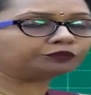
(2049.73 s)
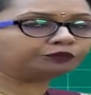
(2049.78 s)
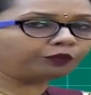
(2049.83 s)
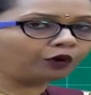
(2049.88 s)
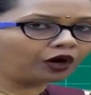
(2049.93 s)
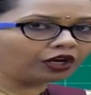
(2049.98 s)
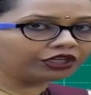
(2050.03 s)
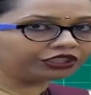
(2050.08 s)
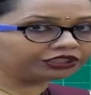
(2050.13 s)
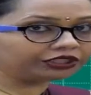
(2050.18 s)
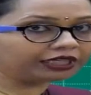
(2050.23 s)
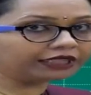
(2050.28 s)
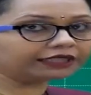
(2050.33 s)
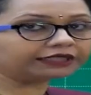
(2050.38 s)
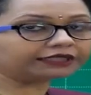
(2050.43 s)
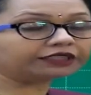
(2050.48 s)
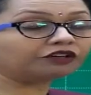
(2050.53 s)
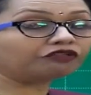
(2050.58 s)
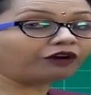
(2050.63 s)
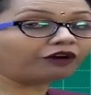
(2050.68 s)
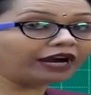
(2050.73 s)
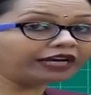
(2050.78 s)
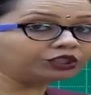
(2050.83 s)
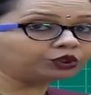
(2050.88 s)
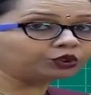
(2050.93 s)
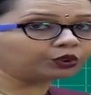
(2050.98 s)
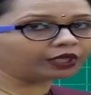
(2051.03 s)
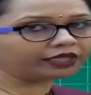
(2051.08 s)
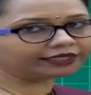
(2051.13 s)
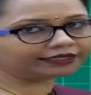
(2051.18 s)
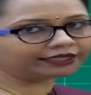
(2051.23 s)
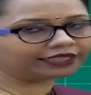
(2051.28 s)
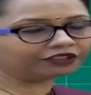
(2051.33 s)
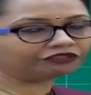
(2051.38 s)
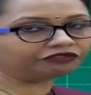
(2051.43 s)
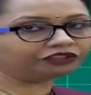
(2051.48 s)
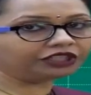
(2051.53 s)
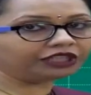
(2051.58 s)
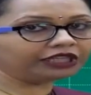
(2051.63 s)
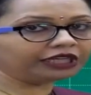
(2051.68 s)
is polished, that is the white rice
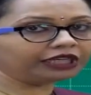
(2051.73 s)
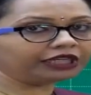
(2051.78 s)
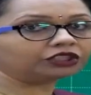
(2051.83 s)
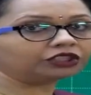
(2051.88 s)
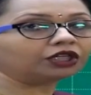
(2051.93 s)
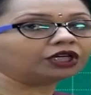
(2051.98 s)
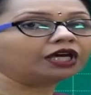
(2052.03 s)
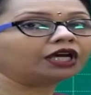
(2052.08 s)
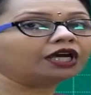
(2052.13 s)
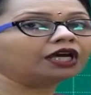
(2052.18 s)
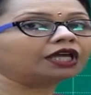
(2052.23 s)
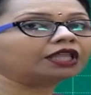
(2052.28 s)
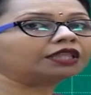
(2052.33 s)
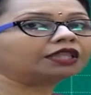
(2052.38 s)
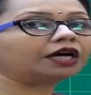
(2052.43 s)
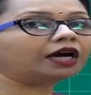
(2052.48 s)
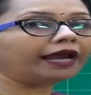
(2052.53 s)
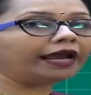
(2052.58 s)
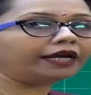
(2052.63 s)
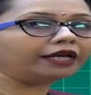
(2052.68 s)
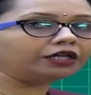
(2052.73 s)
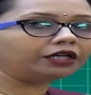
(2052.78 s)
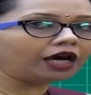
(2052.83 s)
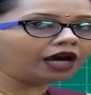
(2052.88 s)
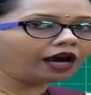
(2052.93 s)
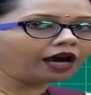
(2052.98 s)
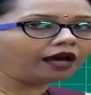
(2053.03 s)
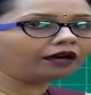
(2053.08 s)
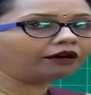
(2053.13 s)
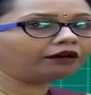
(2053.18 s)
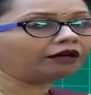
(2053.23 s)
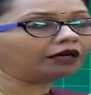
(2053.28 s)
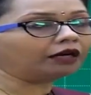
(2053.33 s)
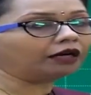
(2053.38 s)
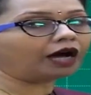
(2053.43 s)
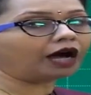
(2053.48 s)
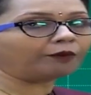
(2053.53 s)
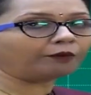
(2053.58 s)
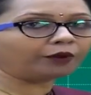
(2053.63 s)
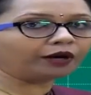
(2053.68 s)
that we eat, the entire
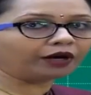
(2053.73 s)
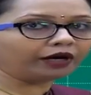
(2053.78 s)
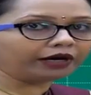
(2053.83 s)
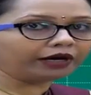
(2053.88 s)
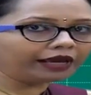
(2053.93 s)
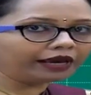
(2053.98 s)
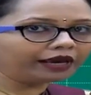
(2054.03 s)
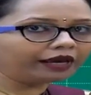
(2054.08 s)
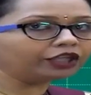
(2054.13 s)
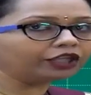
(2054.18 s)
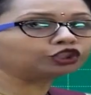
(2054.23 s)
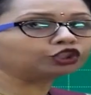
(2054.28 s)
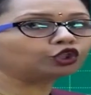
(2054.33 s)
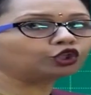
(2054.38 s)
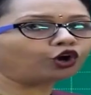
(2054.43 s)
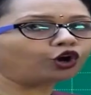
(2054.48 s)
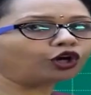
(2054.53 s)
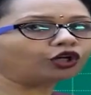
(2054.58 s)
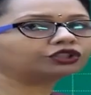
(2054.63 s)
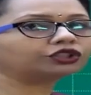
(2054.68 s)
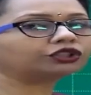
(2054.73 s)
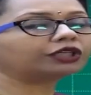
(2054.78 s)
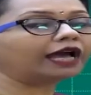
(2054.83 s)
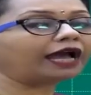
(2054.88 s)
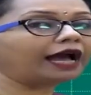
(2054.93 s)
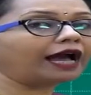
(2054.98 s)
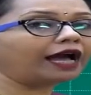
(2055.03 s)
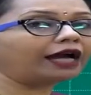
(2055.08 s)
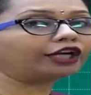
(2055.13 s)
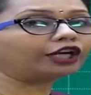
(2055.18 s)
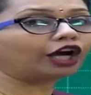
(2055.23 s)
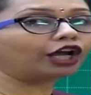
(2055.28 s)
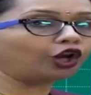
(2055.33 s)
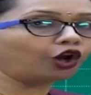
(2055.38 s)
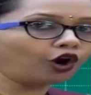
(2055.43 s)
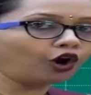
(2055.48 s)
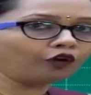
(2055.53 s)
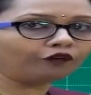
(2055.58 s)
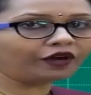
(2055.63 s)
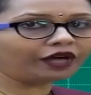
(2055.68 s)
upper layer is lost, and
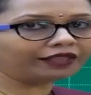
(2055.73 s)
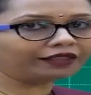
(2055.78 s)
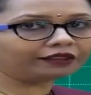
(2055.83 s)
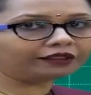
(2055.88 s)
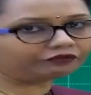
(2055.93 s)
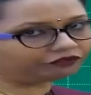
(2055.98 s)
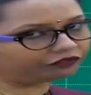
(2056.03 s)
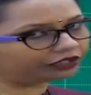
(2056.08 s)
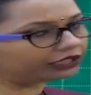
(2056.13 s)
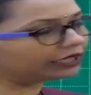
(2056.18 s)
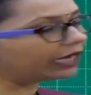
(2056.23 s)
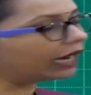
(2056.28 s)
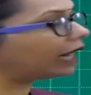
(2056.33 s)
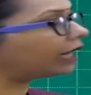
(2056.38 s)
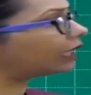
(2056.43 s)
along with